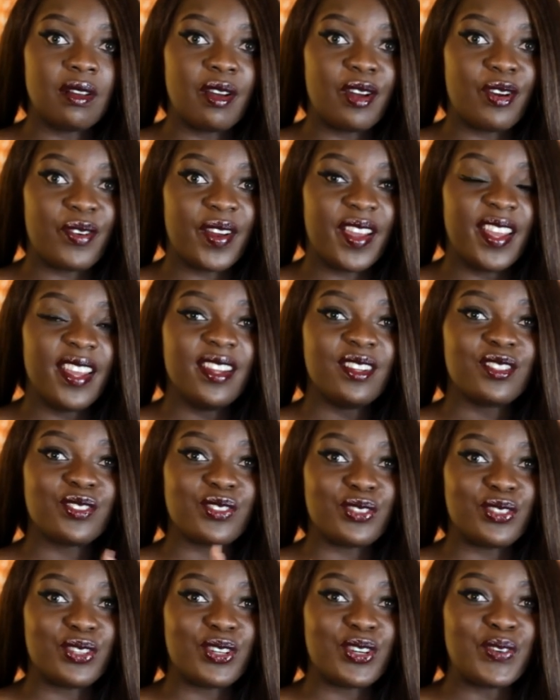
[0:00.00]
All right,
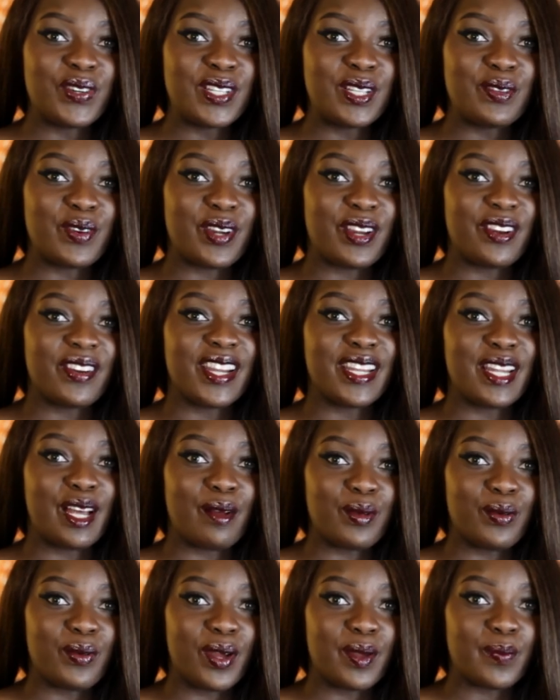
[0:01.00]
so don't go anywhere and I'll
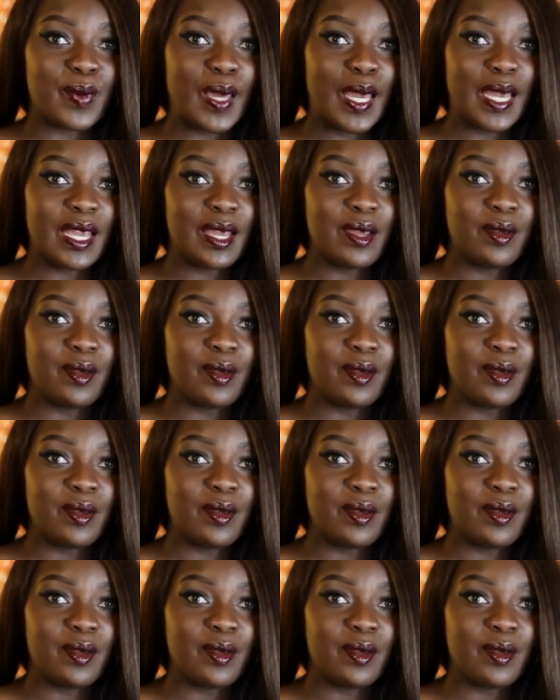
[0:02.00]
be right back.